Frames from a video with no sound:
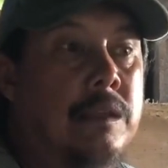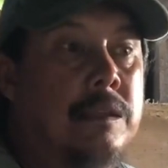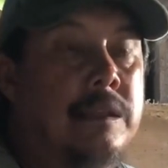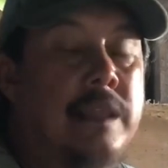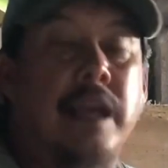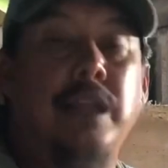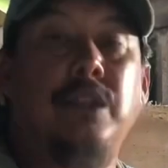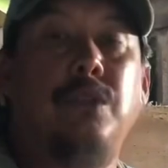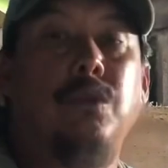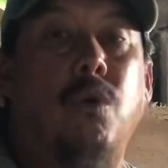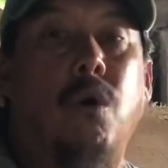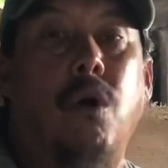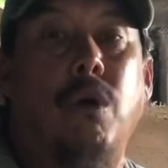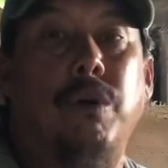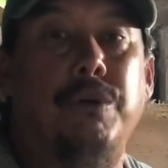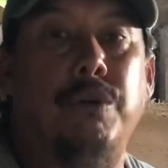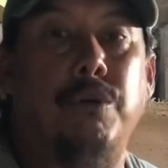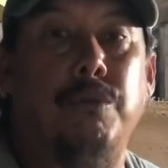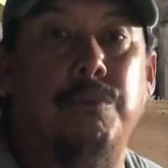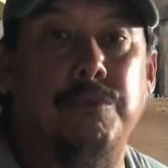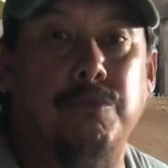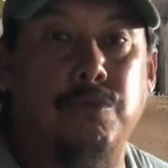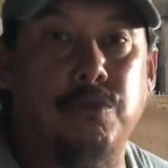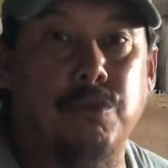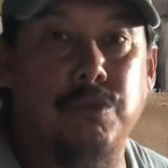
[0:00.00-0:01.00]
They all
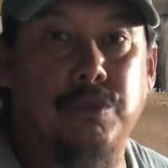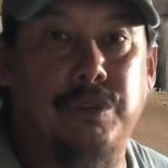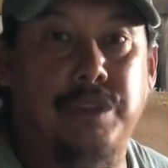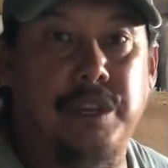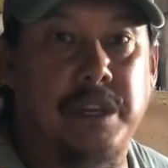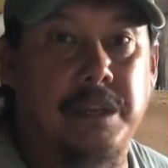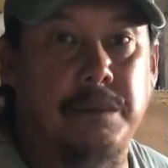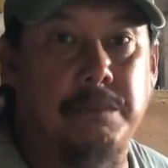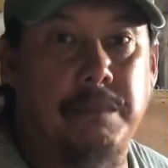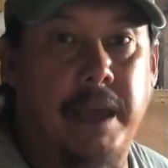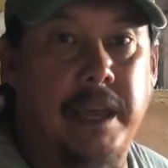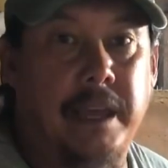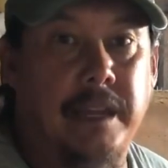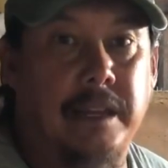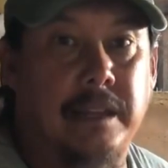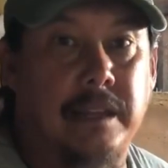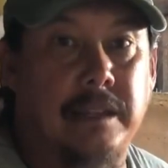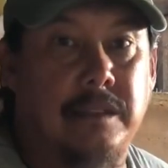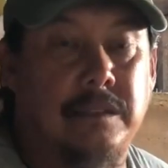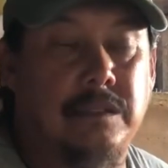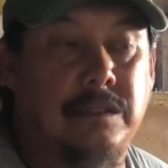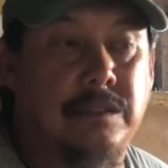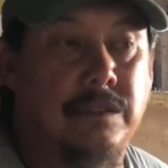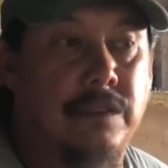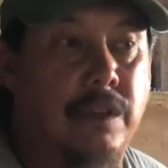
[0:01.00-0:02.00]
your routine
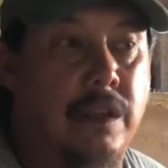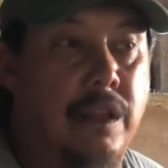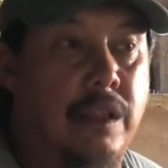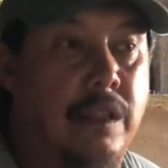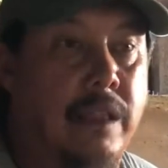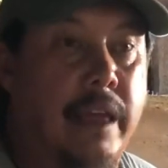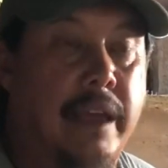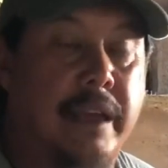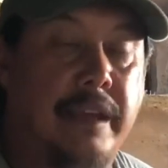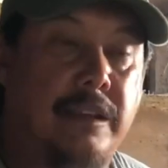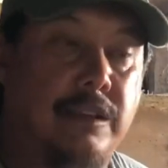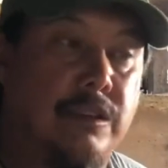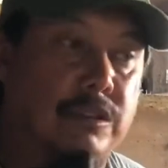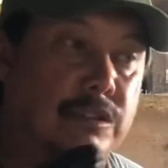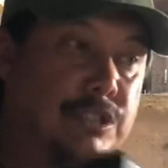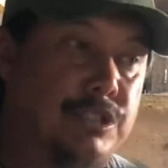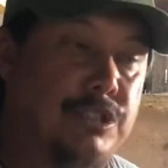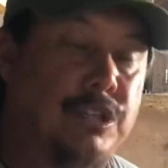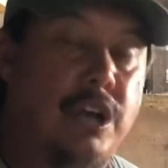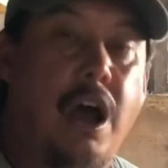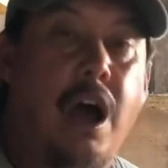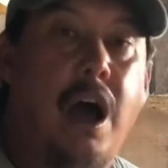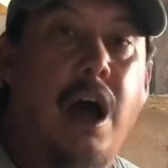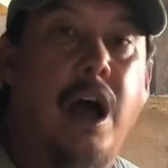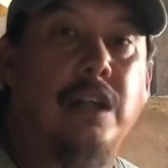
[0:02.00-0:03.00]
maintenance, like your
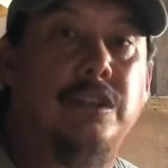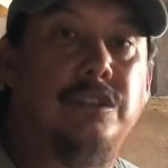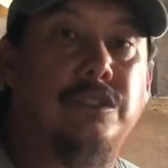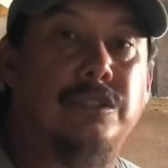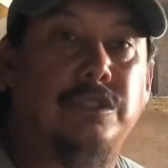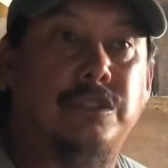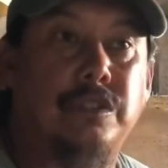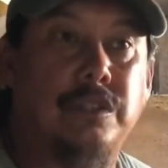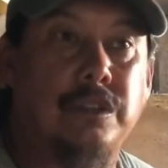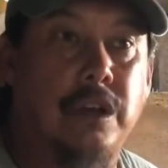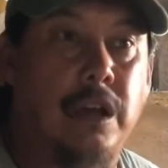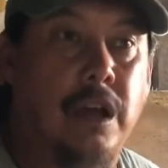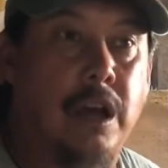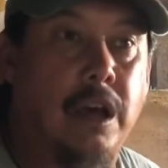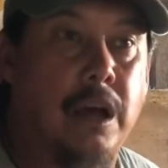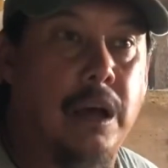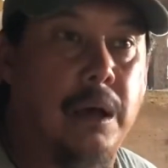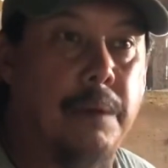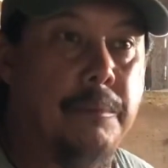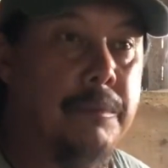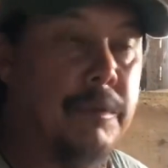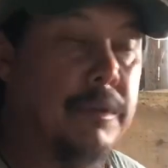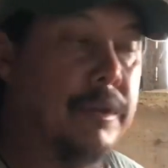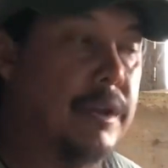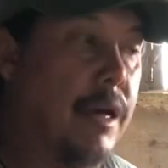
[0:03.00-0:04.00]
shots.
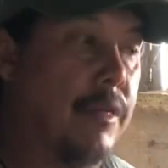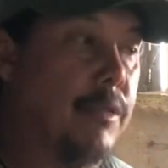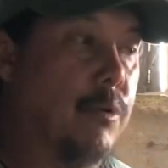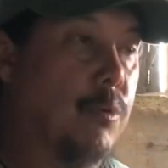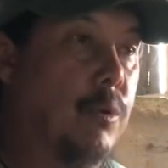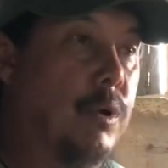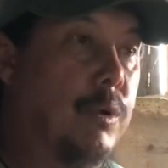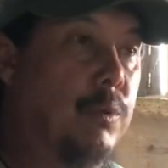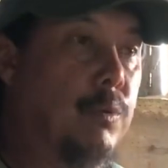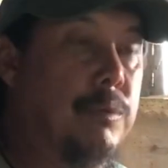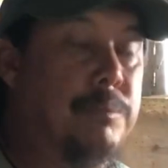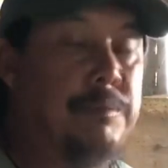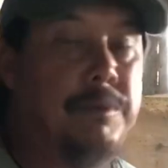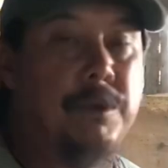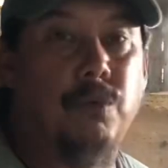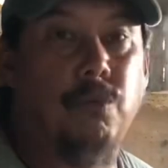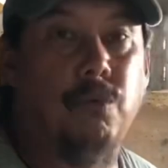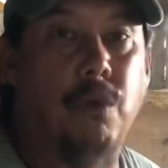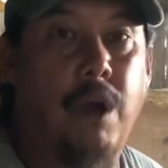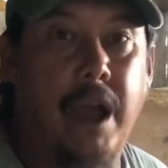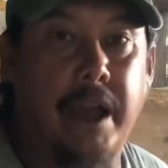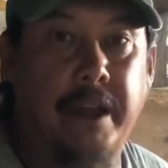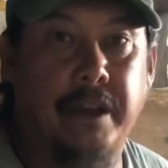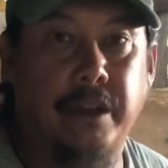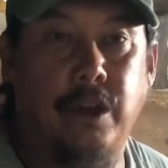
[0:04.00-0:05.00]
Another one would be
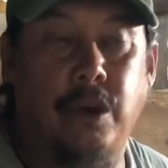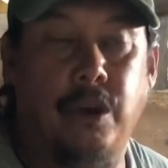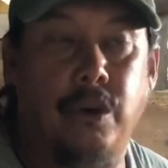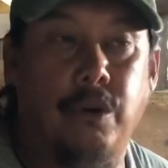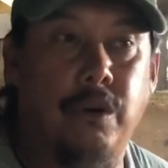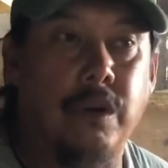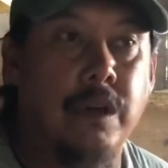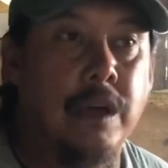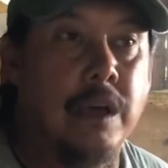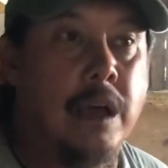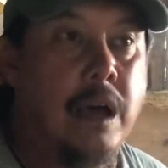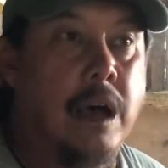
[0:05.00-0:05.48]
rhino.